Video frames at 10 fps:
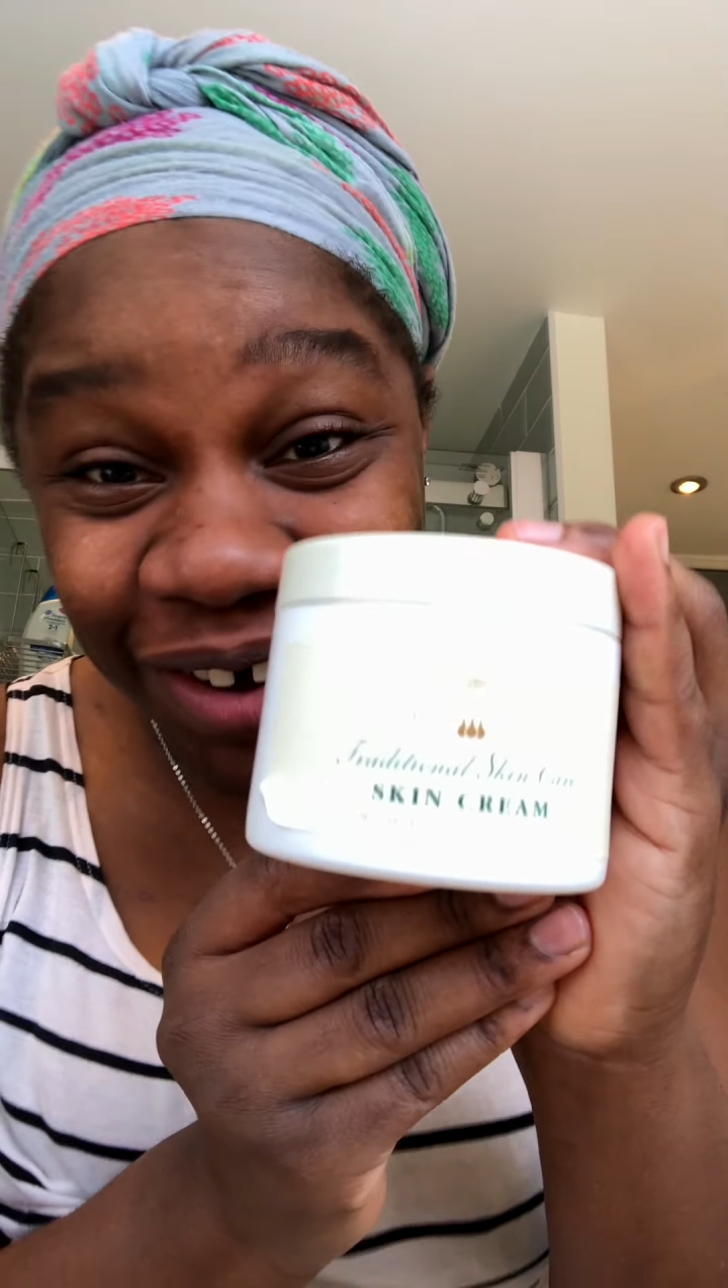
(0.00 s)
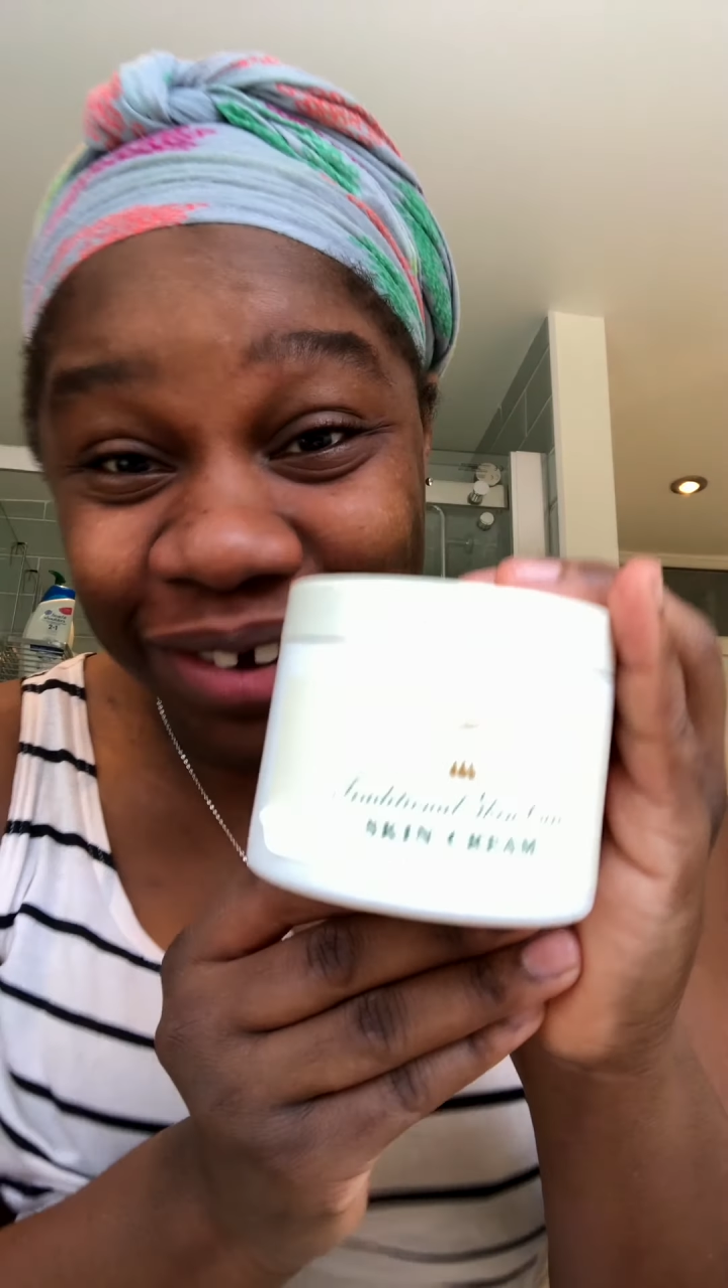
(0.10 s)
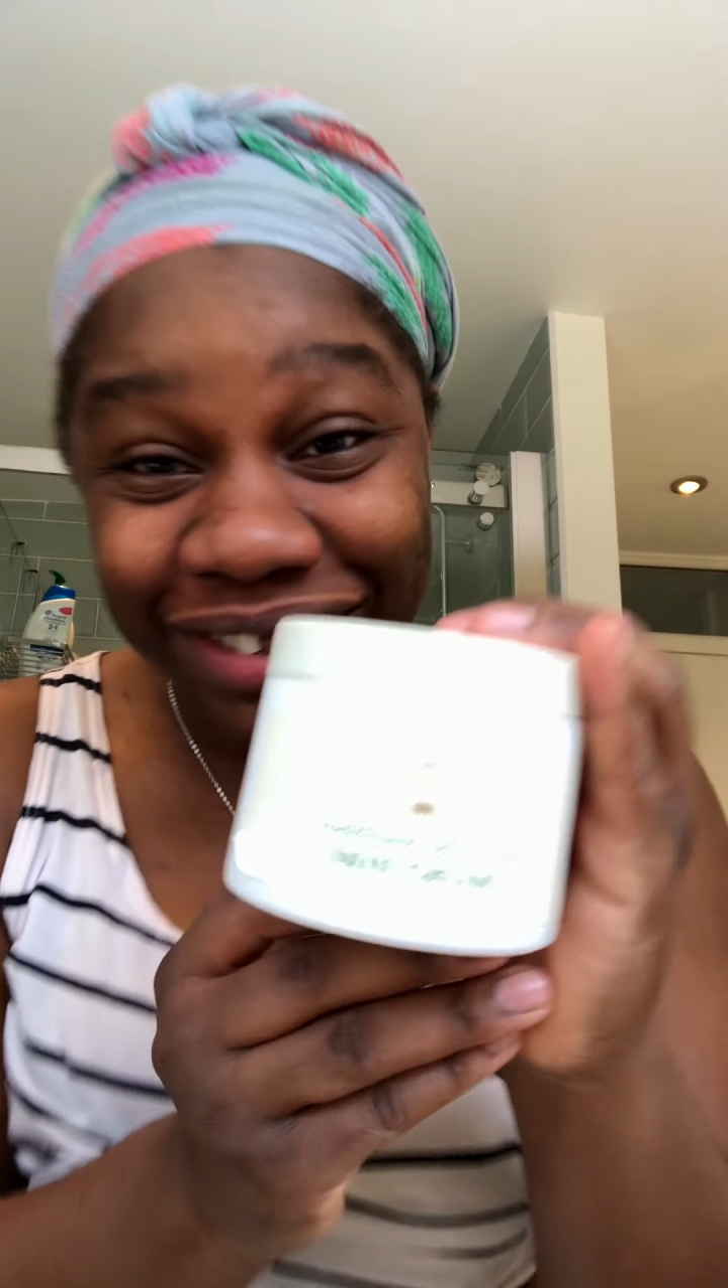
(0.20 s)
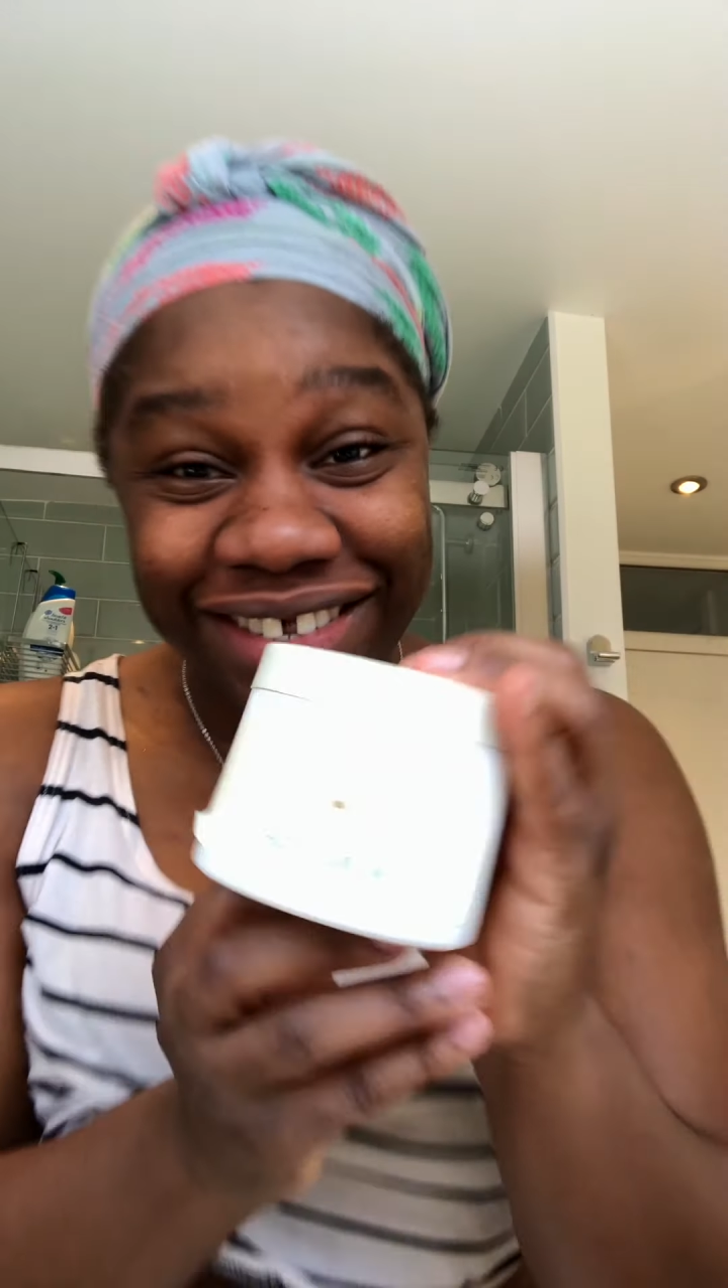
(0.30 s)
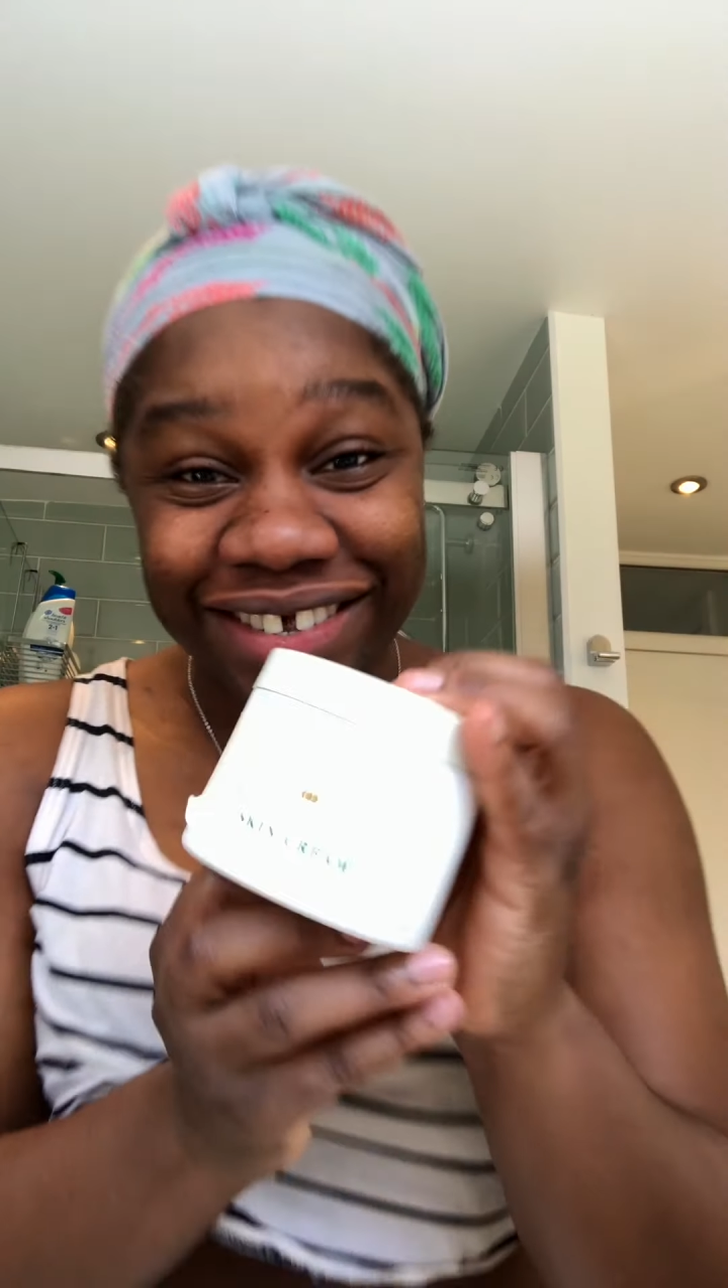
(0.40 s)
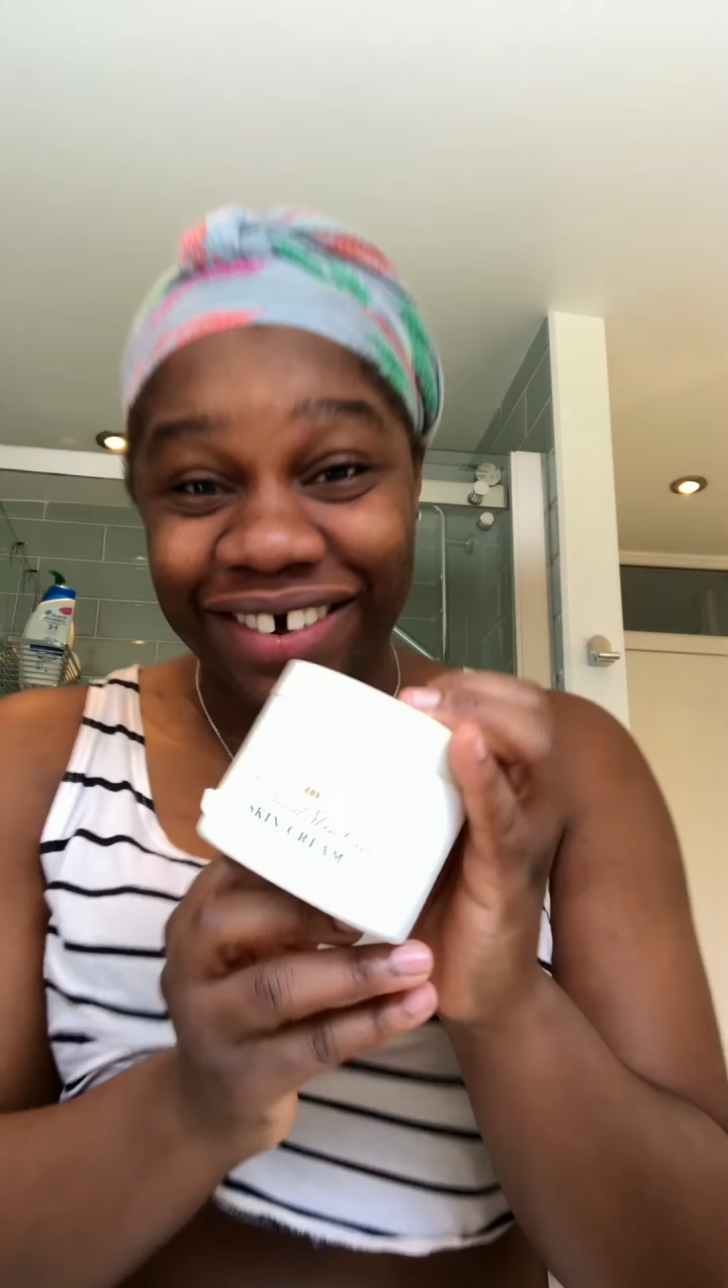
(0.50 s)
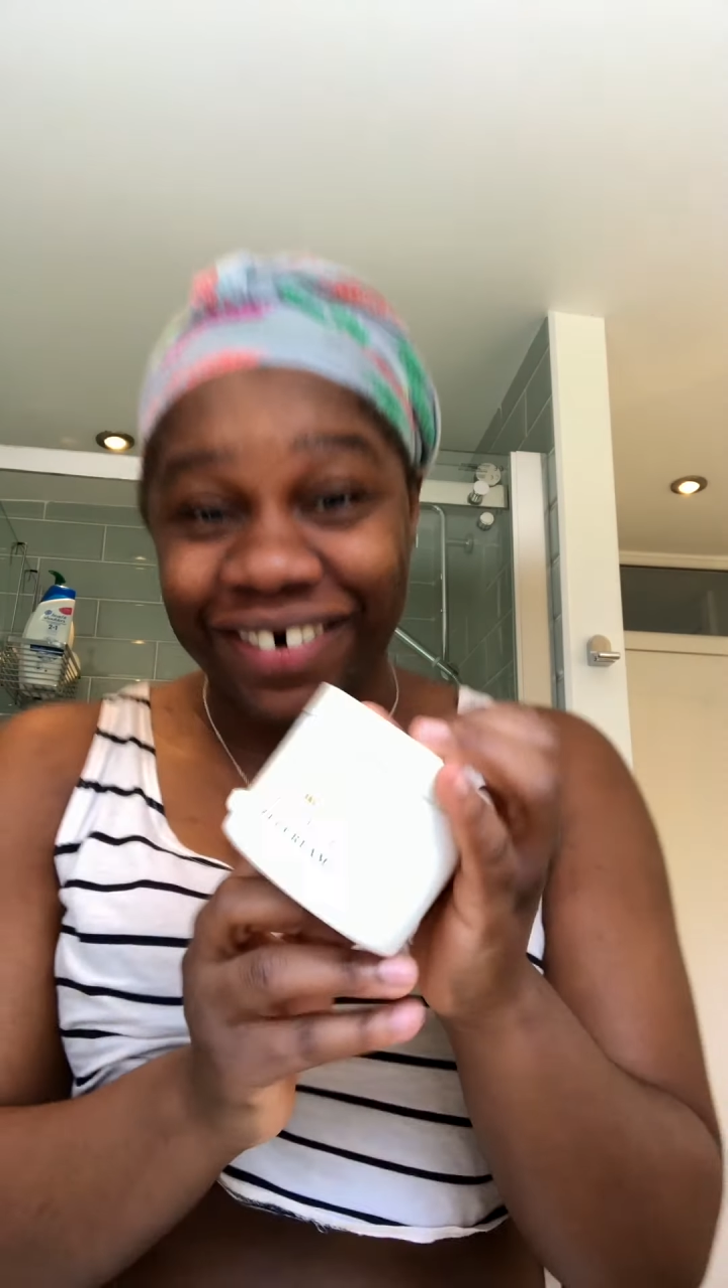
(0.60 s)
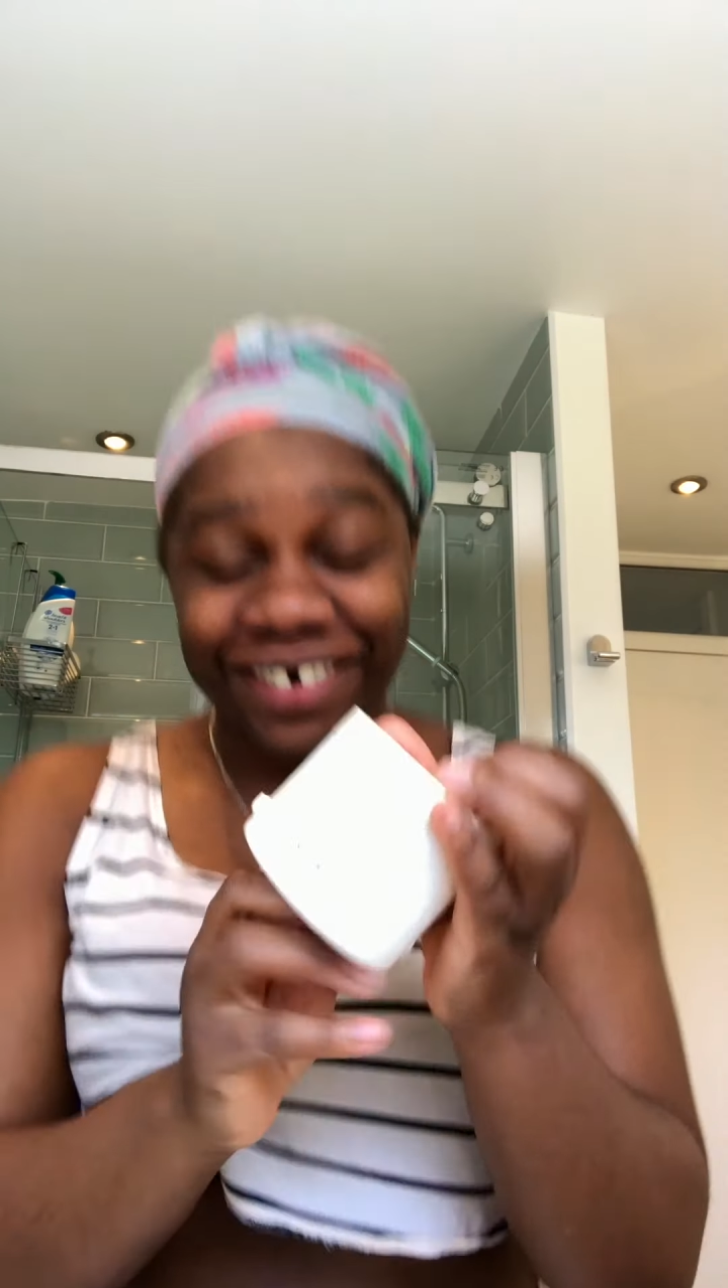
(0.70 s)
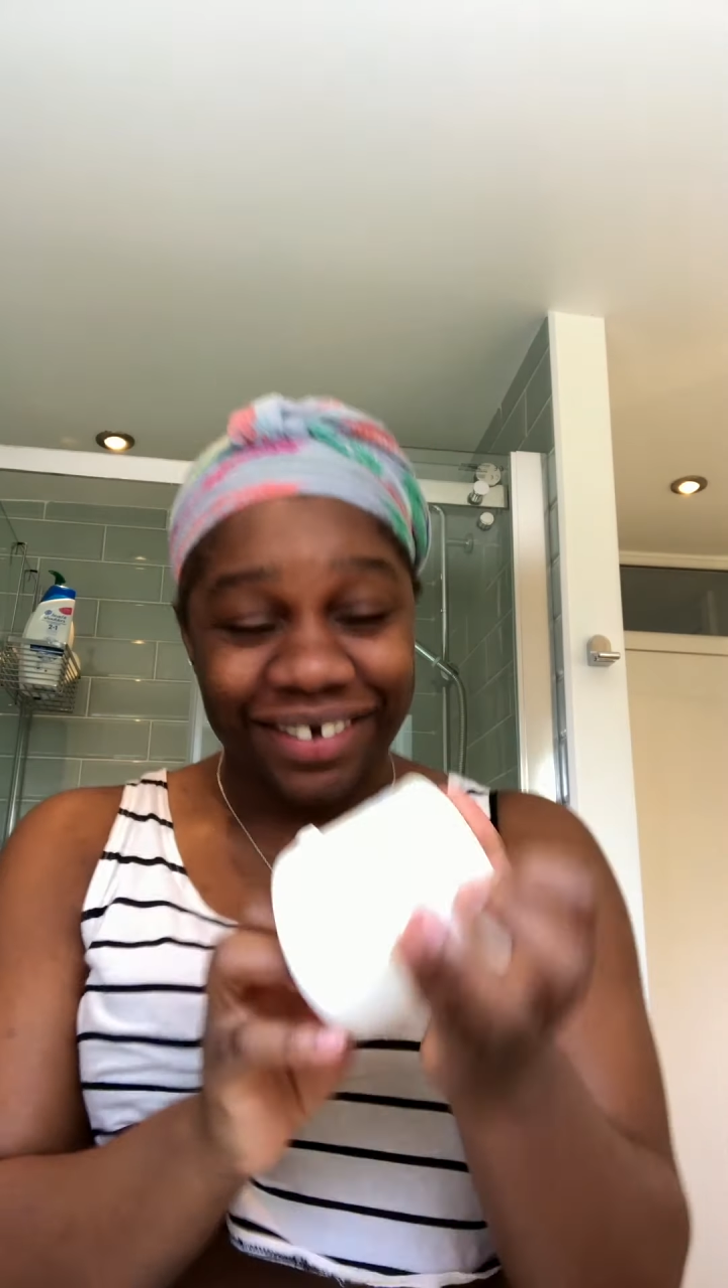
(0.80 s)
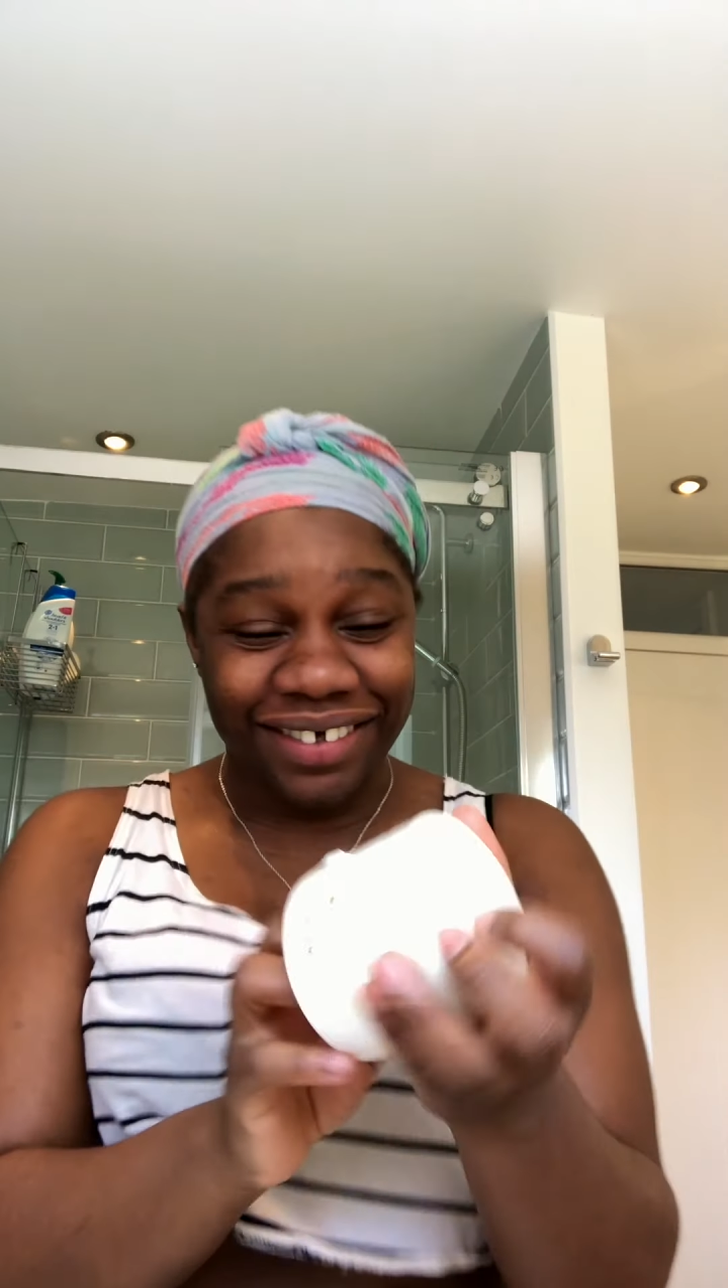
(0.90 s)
old school.